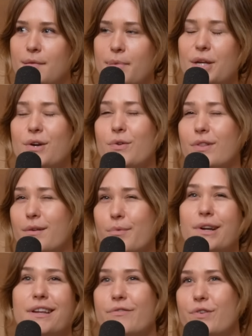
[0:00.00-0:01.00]
But you don't.
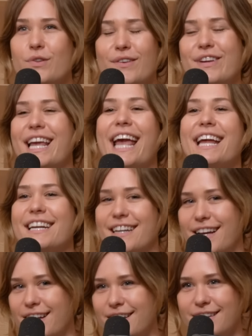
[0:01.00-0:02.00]
What if you live in
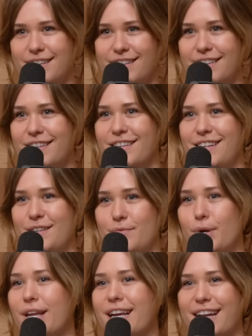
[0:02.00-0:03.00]
Canada?
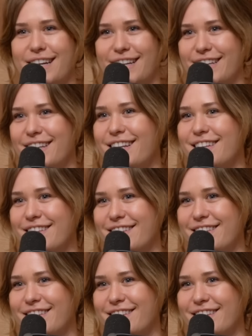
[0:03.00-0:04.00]
What do you gotta
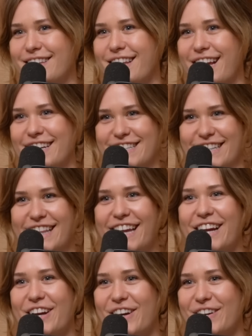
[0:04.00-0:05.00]

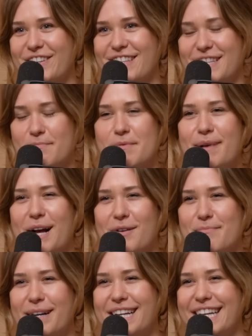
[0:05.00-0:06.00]
declare some amount
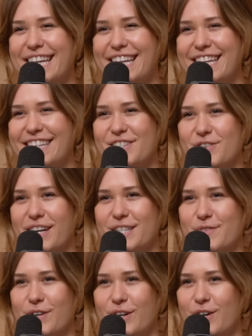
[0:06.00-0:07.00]
of money? They
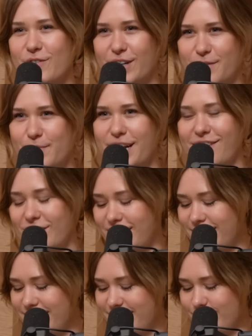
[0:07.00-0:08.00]
transfer it over to
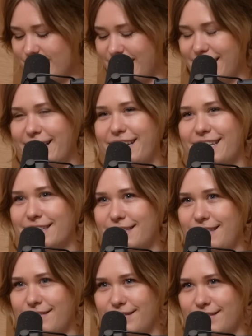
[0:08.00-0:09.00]
whatever. What do
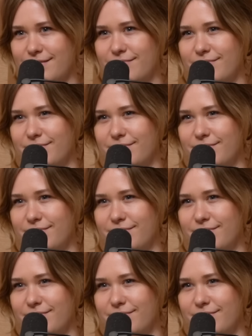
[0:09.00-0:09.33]
Canadians use?